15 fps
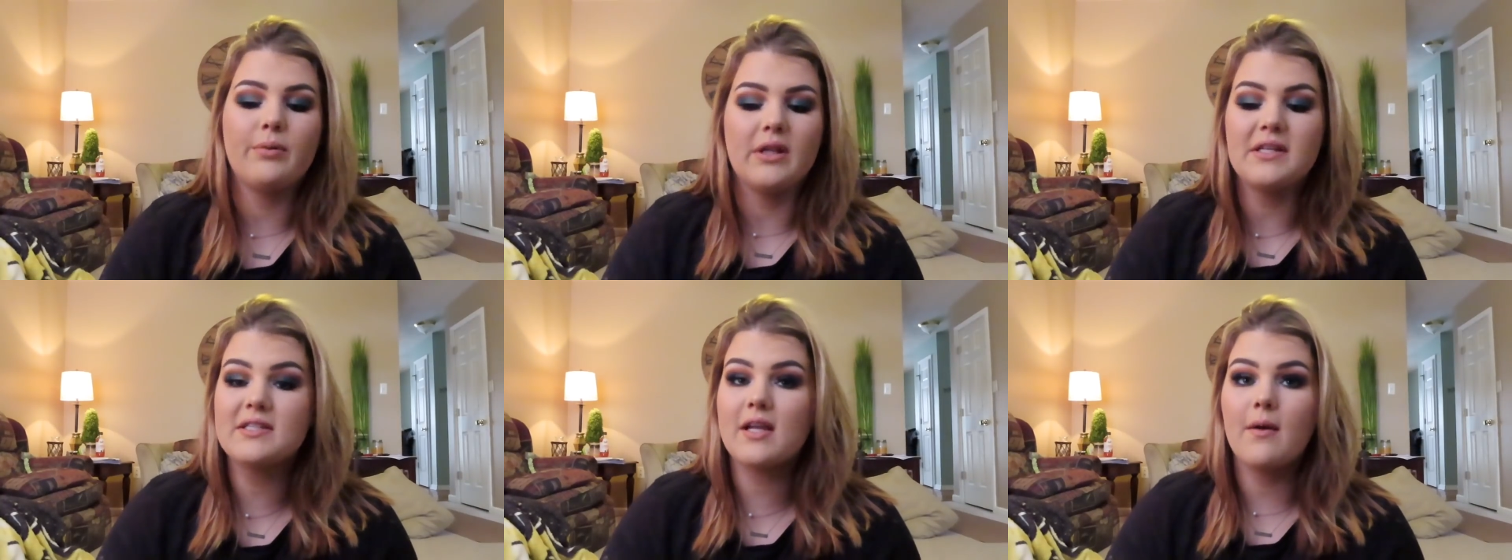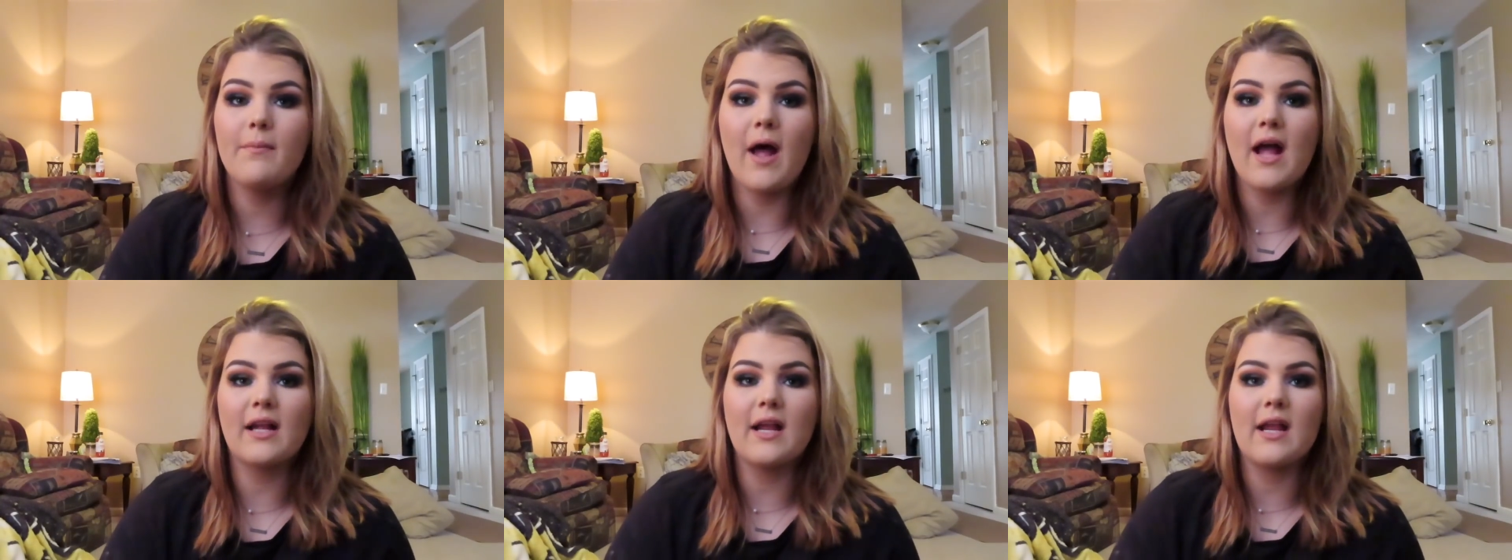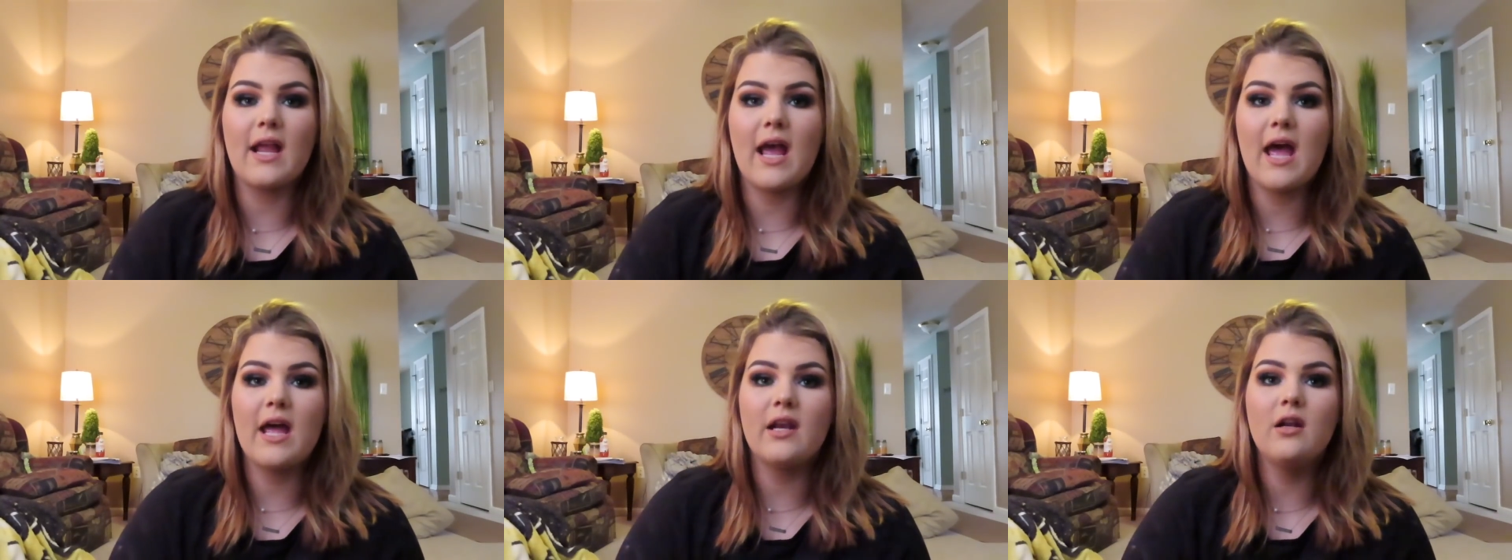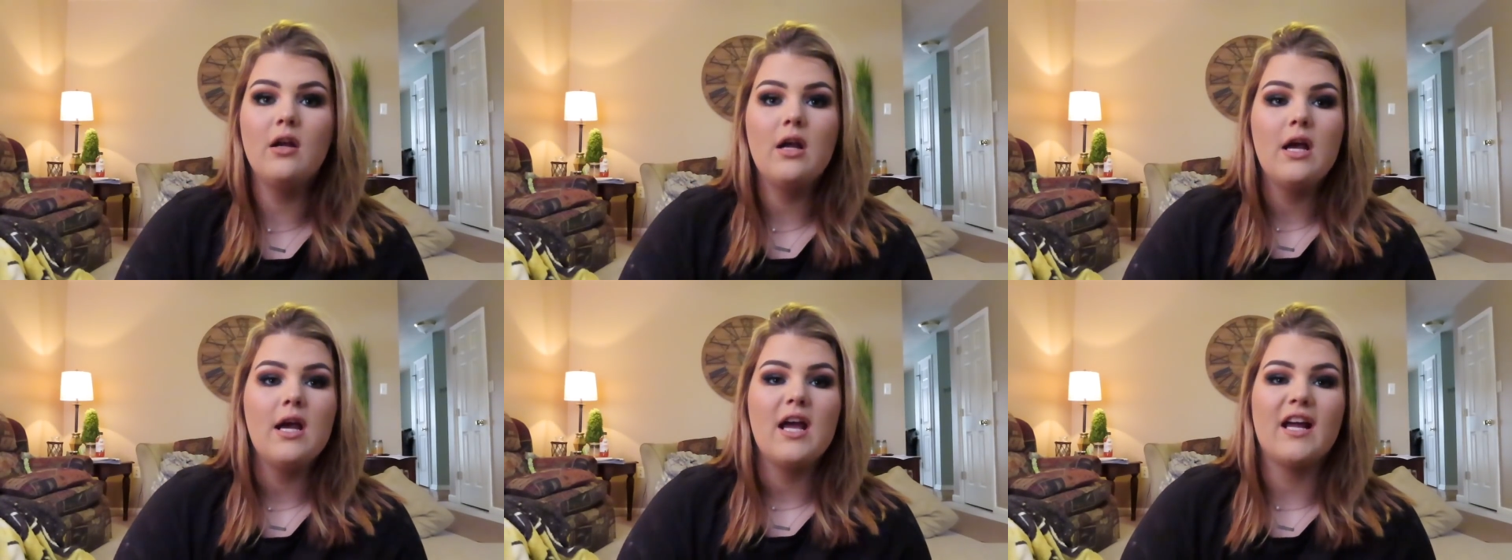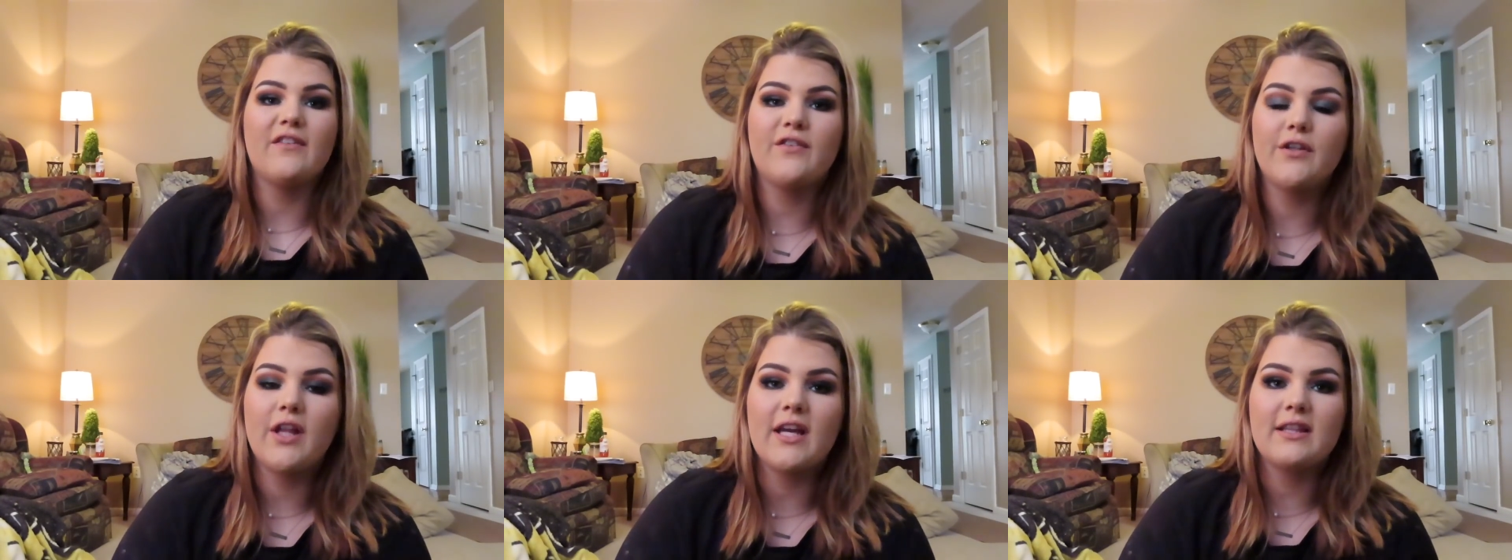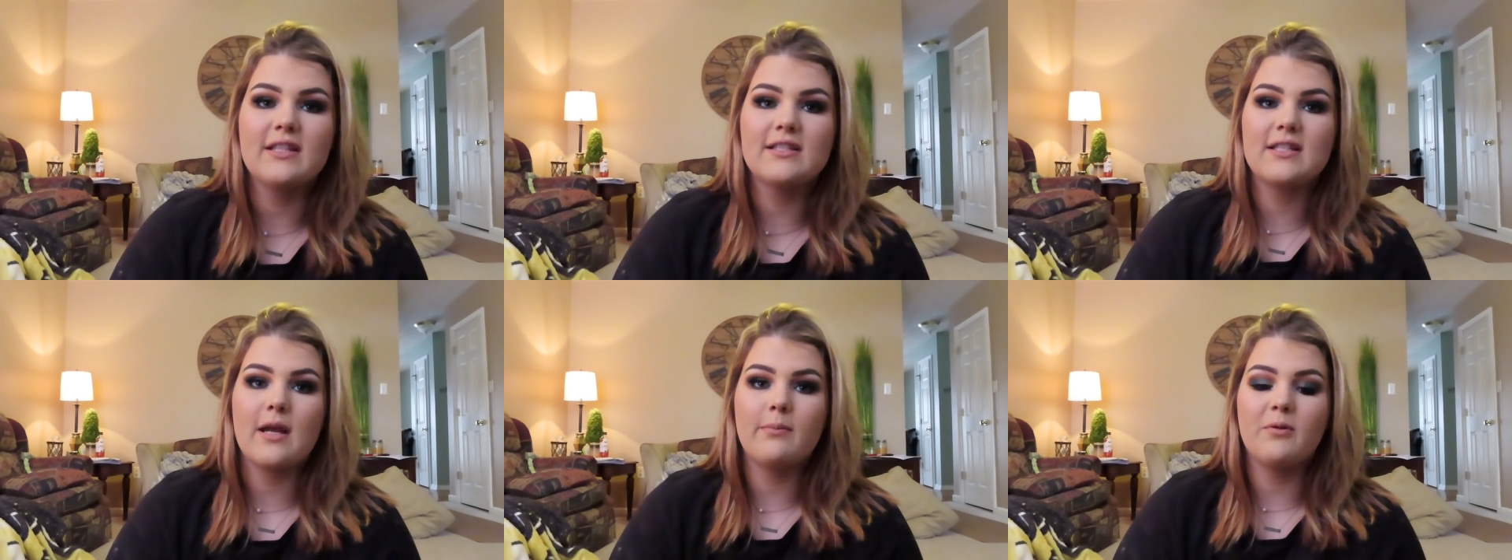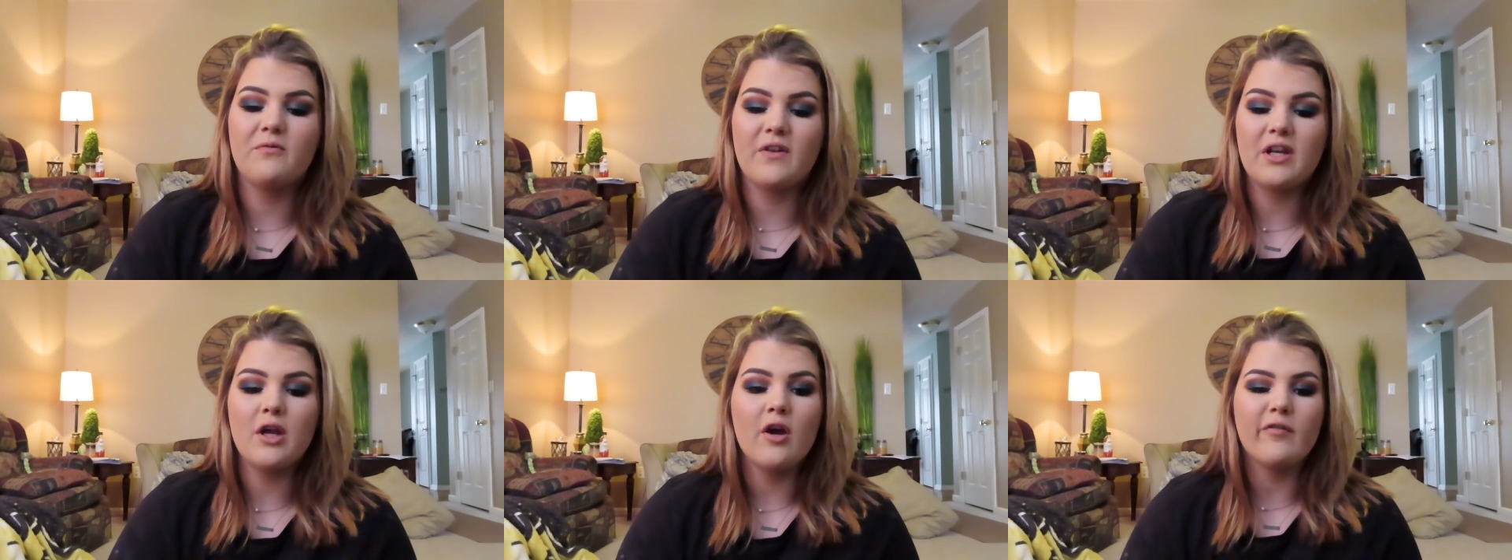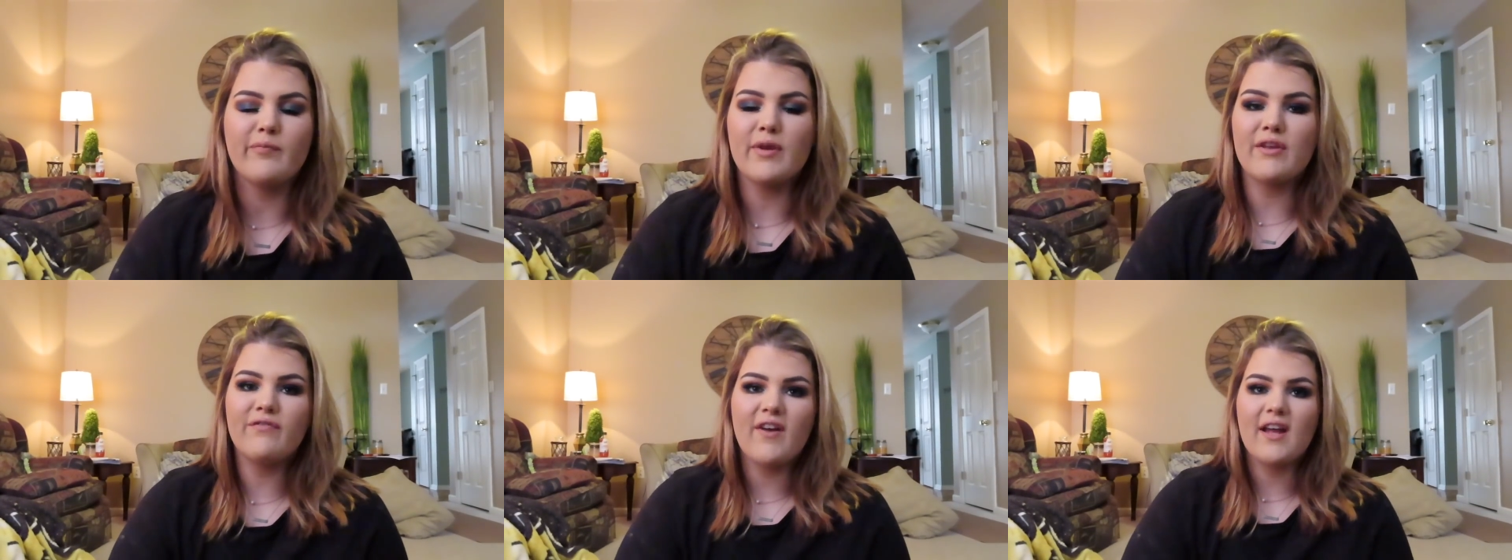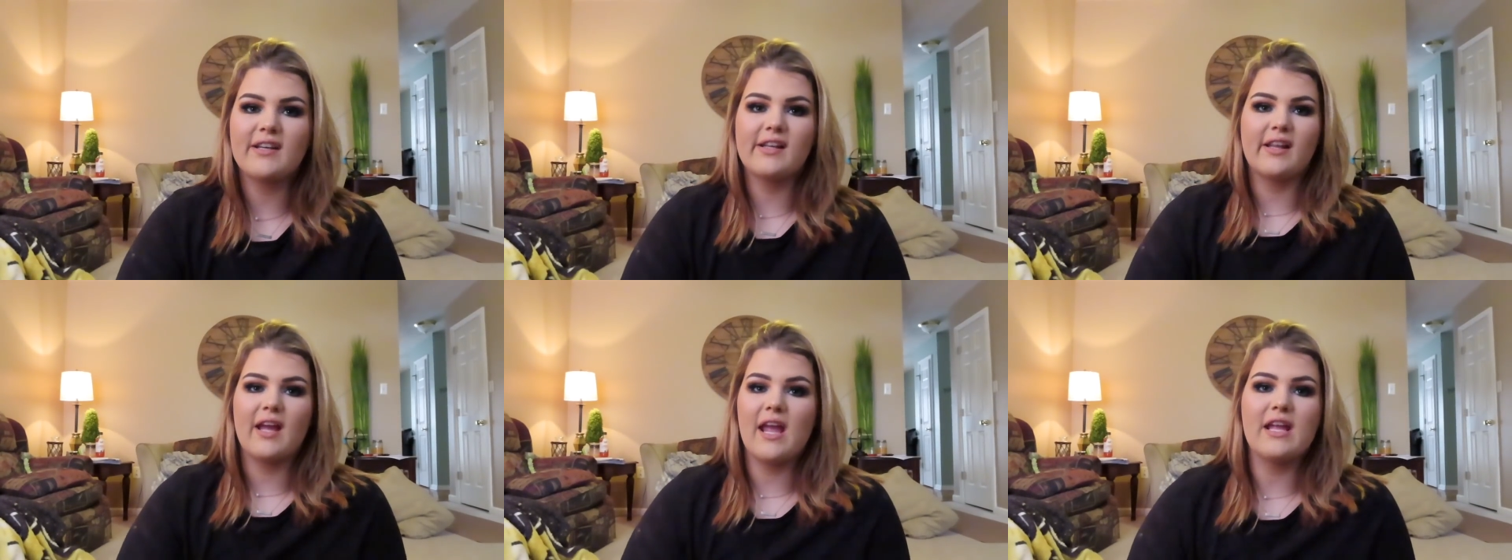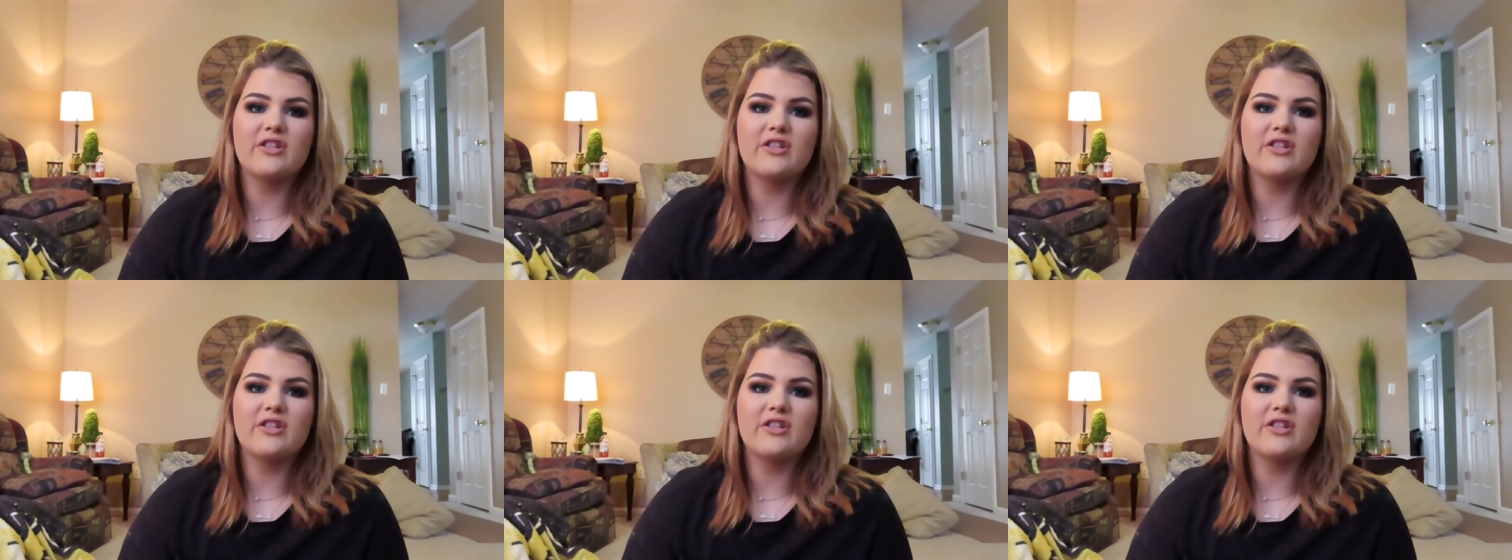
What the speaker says: Please come back again. If you like this type of video of me finding